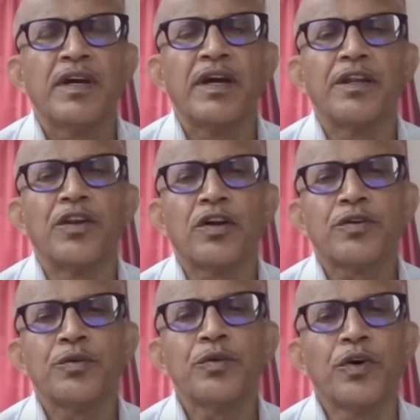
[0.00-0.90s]
and
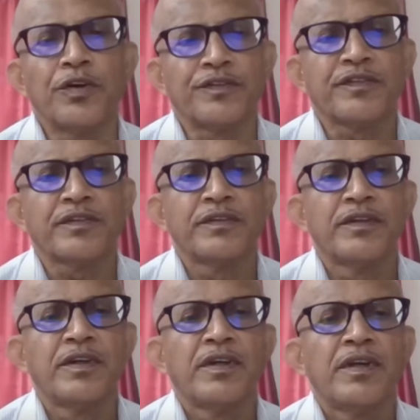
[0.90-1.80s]
not to cost.
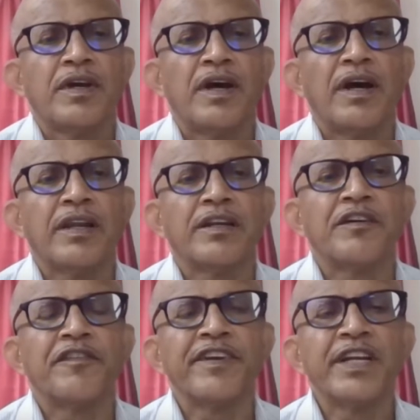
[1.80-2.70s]

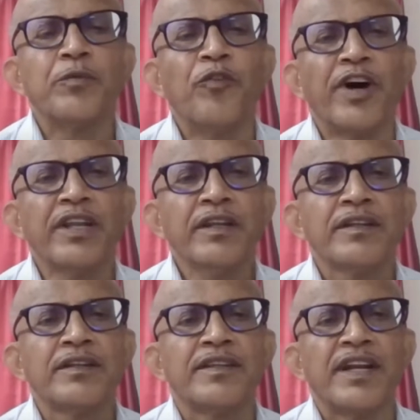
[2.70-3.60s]
And freedom
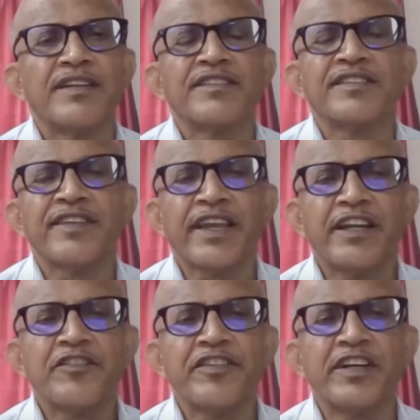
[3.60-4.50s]
1, that is the
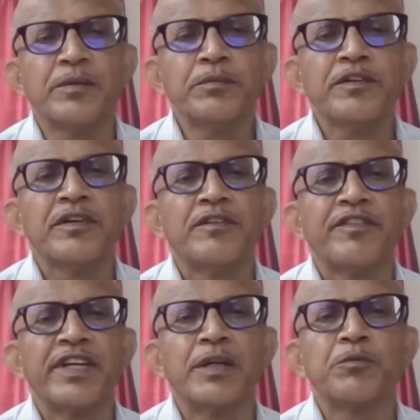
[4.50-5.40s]
second freedom,
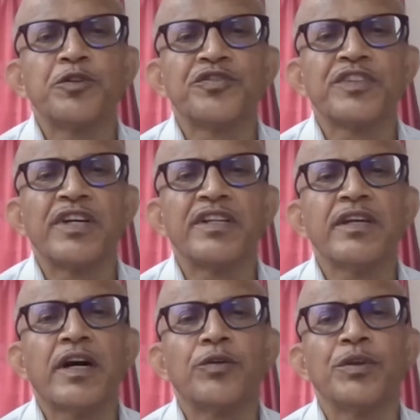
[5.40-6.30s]
freedom to
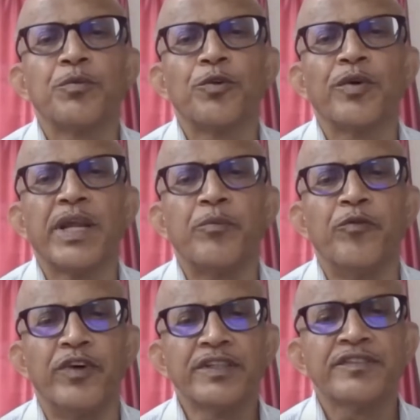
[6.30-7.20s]
study how the program
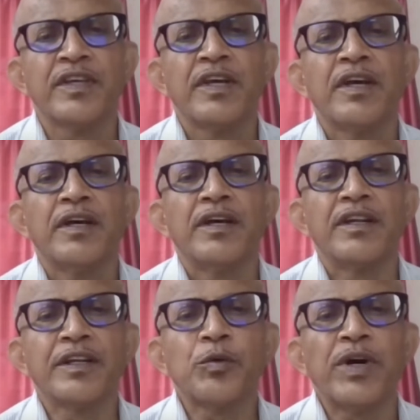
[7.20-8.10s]
works,
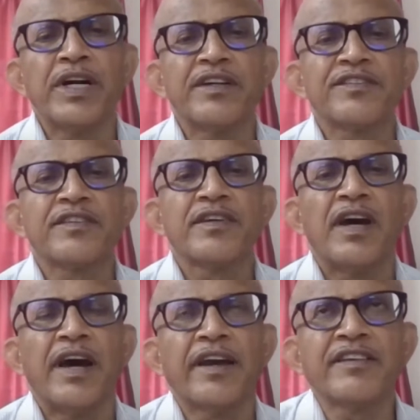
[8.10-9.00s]
requires
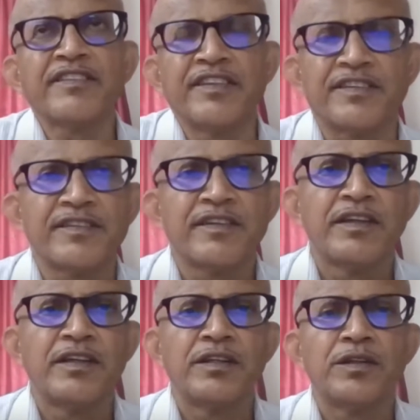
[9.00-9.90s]
access
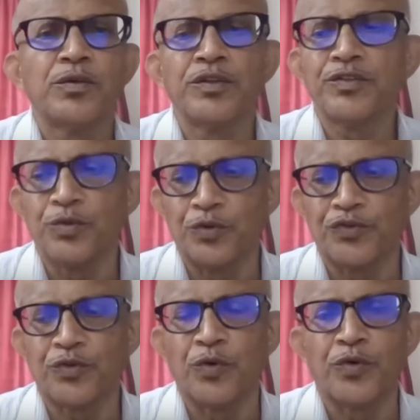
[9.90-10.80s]
to the
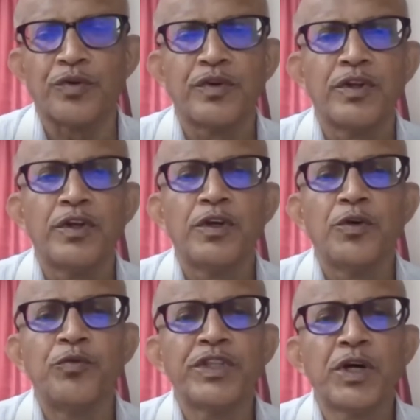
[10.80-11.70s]
source code.
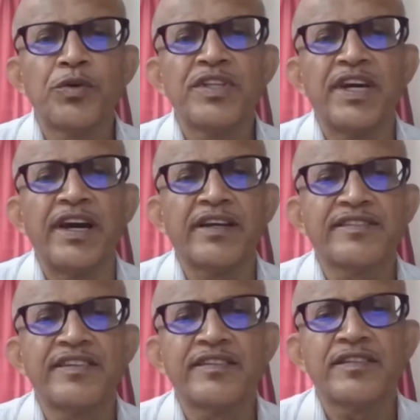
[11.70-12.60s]
Without the
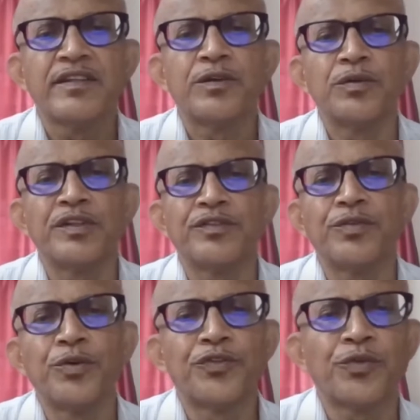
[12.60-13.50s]
access to the
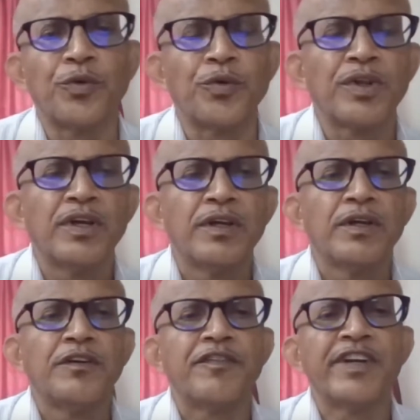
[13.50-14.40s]
source code,
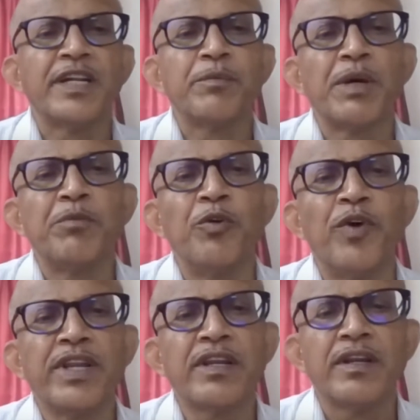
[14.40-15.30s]
freedom number
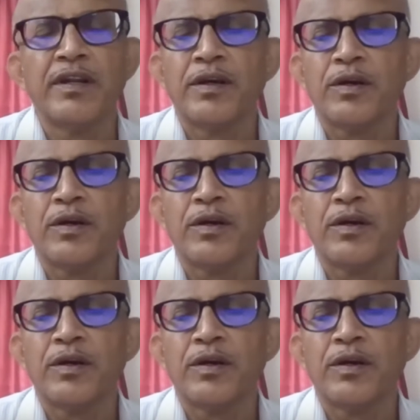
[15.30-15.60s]
1